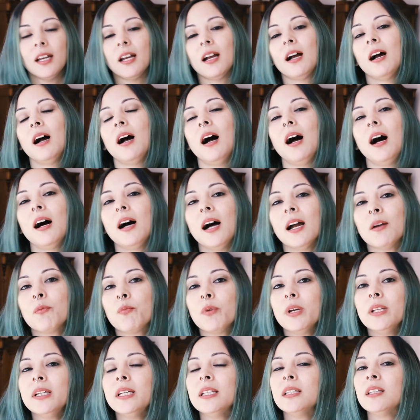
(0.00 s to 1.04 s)
I
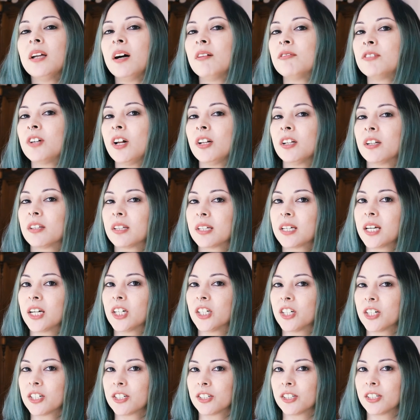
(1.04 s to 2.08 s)
really loved all of the
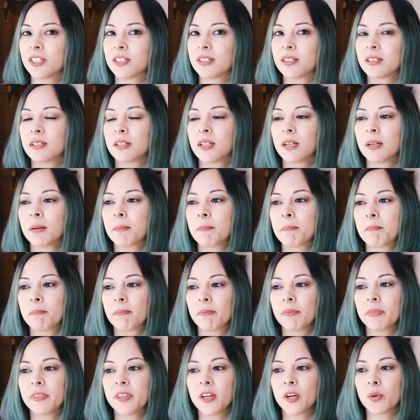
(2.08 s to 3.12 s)
characters.
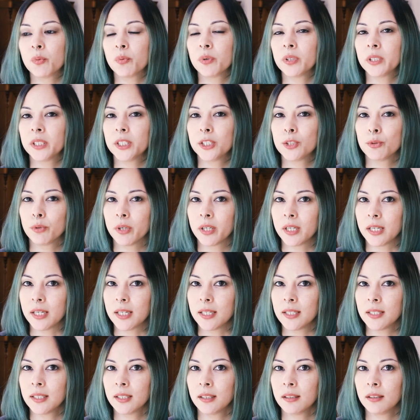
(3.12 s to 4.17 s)
They're really
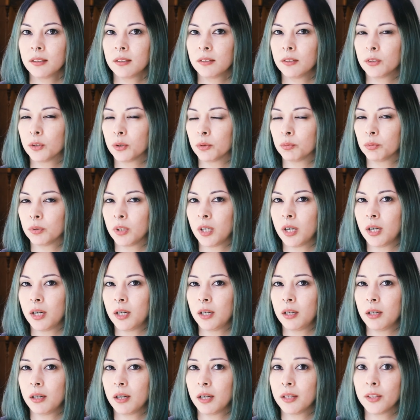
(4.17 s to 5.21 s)
gritty, they're
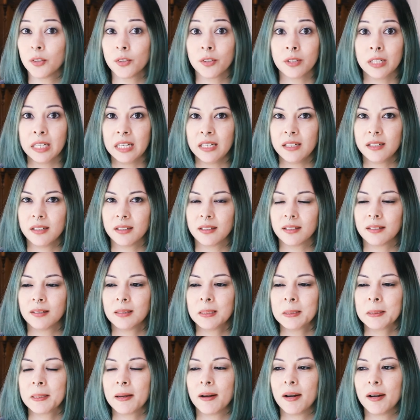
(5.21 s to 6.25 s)
raw, they're naked.
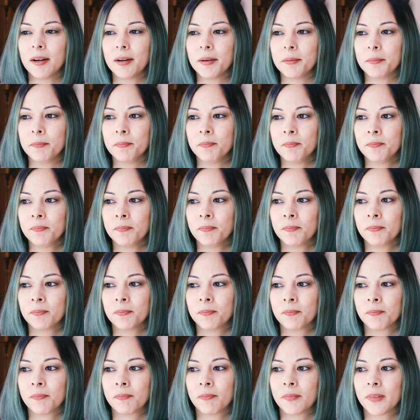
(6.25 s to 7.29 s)
Um,
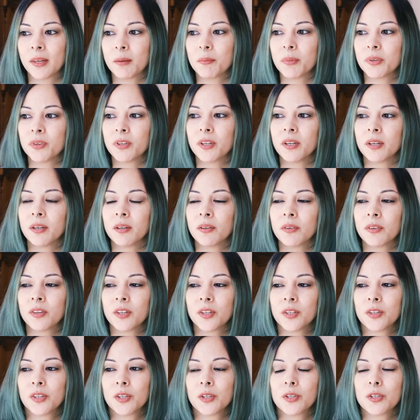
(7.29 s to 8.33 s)
but the,
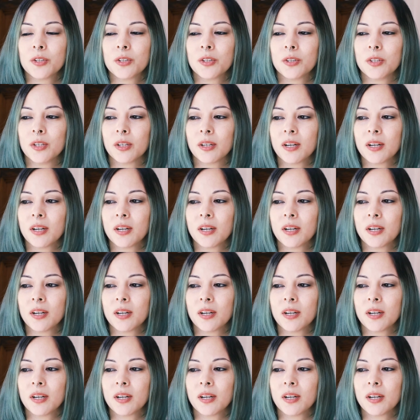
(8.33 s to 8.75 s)
the, the, the